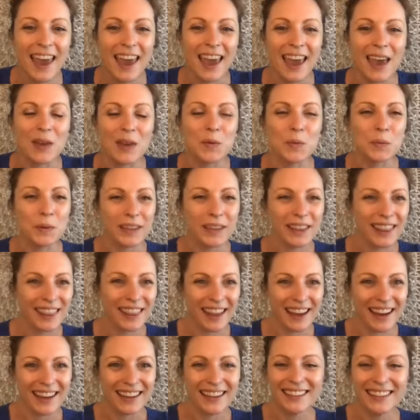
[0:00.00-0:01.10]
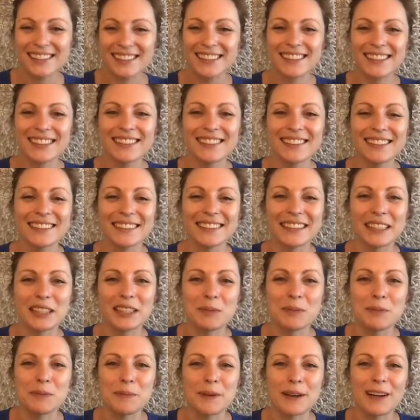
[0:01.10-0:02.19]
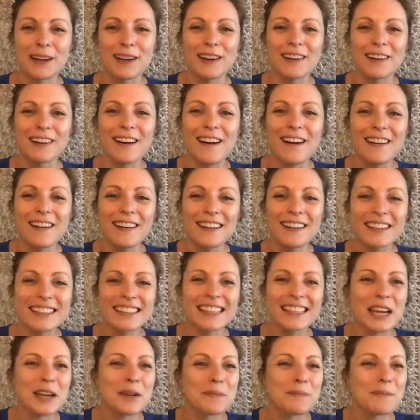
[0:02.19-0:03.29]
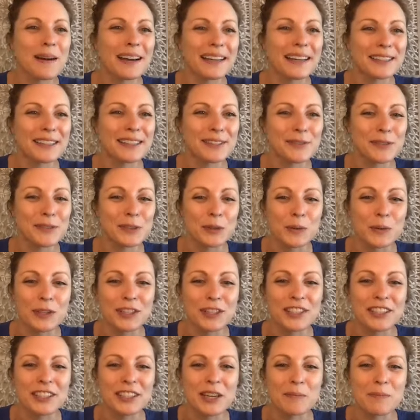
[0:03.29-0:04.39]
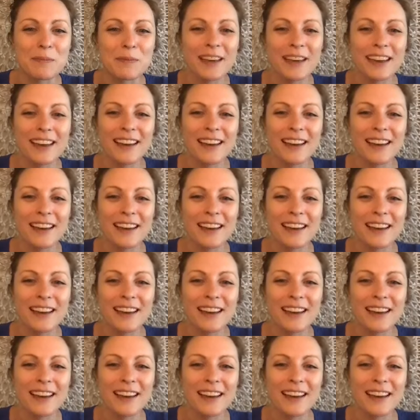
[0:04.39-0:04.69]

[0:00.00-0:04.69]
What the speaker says: And with that, let's prepare our hearts and minds for worship.